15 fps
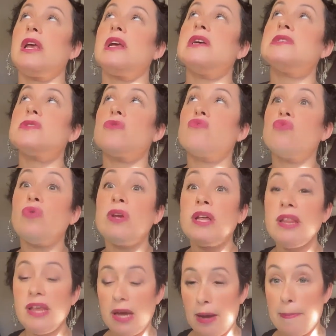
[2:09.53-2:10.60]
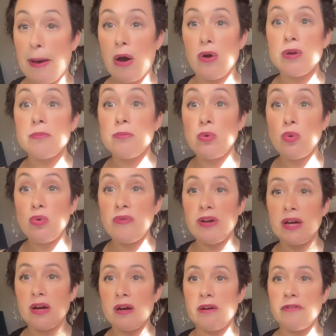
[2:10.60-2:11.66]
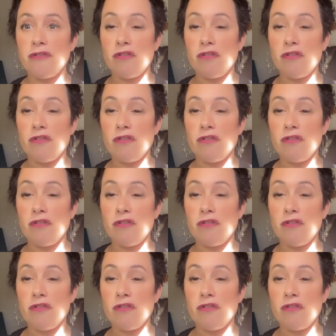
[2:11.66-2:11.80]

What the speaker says: is really about moving